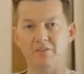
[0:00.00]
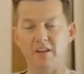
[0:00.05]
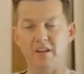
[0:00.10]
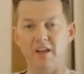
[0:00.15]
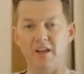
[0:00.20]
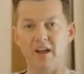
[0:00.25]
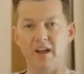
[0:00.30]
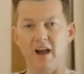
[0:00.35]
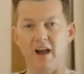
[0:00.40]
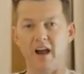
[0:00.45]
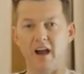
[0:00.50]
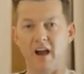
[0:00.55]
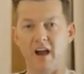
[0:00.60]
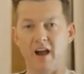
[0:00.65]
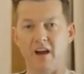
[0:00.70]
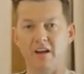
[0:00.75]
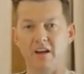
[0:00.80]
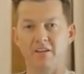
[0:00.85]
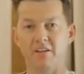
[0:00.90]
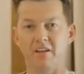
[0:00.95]
lifting
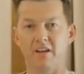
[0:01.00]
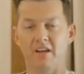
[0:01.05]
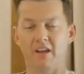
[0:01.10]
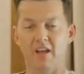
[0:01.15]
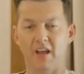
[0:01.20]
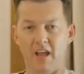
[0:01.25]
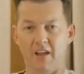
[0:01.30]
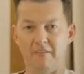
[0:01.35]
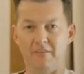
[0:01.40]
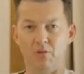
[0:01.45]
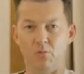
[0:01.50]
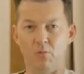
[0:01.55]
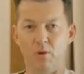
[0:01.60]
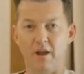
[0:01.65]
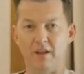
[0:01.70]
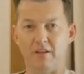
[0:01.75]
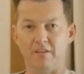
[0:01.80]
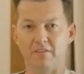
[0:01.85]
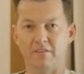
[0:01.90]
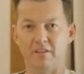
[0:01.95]
hard, heavy
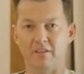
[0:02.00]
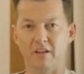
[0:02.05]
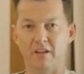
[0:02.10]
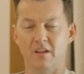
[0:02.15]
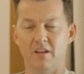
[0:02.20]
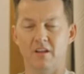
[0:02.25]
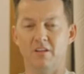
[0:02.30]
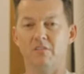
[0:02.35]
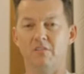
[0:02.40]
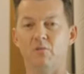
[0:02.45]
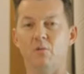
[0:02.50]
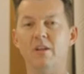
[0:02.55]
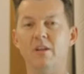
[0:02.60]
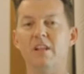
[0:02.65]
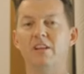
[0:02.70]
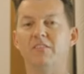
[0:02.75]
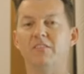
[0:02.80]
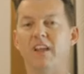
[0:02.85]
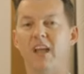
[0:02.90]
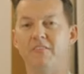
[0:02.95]
weights. So when
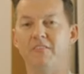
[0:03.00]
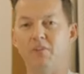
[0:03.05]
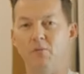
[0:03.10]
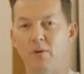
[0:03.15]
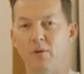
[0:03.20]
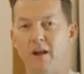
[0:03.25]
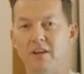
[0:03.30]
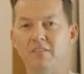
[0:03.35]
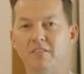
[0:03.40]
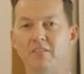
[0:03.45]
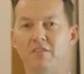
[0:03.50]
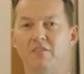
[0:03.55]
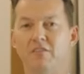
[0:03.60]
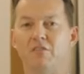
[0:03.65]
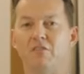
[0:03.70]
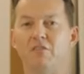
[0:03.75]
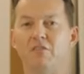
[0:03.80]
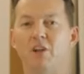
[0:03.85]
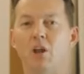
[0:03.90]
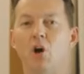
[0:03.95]
you lift heavy weights, it's
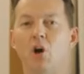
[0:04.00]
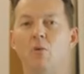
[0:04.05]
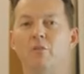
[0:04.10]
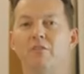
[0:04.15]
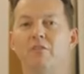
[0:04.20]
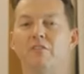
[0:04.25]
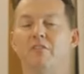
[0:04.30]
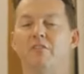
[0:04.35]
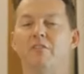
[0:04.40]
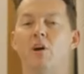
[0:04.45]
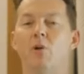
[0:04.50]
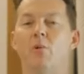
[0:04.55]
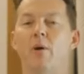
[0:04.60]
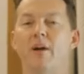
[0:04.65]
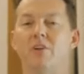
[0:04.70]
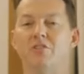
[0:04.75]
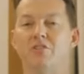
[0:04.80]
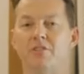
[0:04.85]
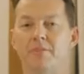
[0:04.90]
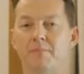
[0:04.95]
slow, it's a slow